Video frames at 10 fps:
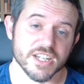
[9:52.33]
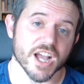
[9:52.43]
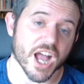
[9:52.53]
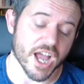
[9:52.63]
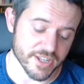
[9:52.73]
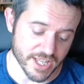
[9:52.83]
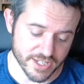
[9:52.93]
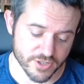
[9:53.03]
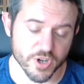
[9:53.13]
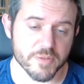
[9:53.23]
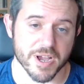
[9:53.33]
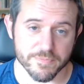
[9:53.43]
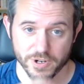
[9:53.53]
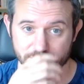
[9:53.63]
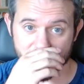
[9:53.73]
And I talk
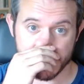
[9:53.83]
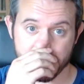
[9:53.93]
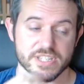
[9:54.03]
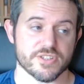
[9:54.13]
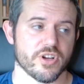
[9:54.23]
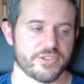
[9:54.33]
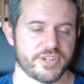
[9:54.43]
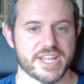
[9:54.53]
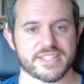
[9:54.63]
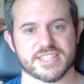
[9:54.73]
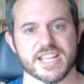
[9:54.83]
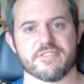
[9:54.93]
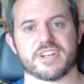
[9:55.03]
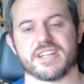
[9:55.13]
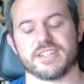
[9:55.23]
about products, but it's not
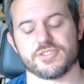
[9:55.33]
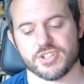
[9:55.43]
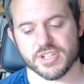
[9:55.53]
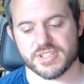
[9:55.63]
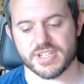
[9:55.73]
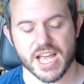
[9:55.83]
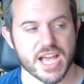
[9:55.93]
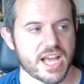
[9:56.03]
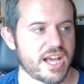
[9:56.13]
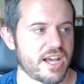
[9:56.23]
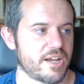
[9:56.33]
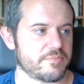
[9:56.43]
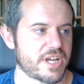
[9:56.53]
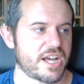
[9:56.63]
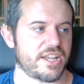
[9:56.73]
necessarily just
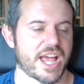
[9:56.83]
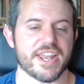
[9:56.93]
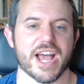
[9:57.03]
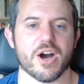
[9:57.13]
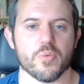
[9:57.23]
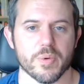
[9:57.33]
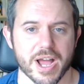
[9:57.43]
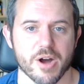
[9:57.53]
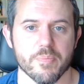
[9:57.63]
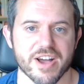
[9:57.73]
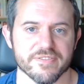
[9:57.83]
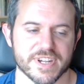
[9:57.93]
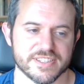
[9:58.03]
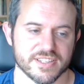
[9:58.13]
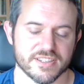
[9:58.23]
an outbound
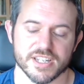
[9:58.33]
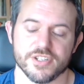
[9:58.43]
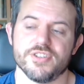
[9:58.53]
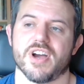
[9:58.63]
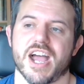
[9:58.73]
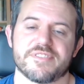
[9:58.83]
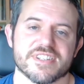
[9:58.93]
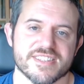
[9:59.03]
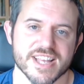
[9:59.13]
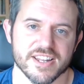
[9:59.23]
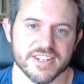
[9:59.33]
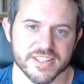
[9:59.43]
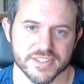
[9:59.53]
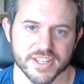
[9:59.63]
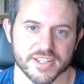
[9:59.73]
facing thing. You don't have to sell
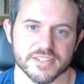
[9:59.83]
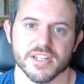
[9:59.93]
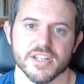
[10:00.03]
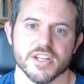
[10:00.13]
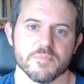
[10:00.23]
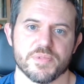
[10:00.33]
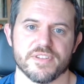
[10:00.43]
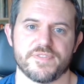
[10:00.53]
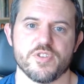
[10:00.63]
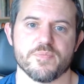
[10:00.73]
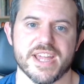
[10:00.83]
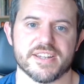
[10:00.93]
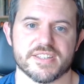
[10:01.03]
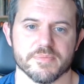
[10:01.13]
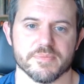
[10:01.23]
anything. But if you
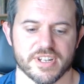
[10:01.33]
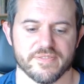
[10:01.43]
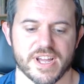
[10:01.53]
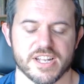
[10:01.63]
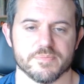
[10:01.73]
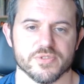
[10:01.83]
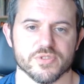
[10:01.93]
make something available